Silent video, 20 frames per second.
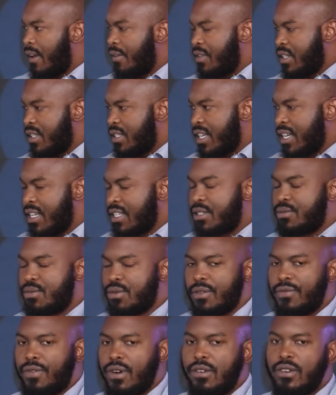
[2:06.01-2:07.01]
after
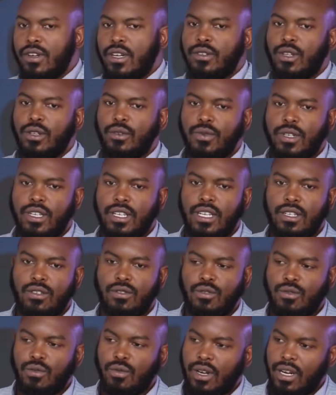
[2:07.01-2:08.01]
test, we found out that we
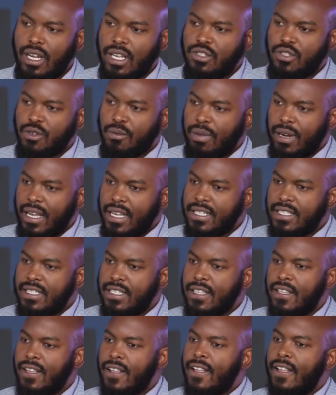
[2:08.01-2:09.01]
needed to do an
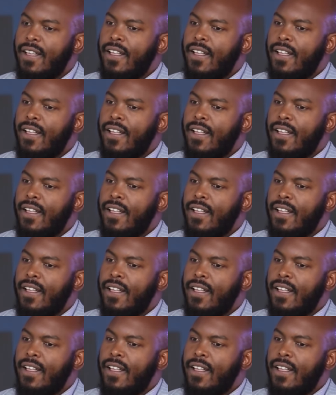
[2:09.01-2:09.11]
angioplasty.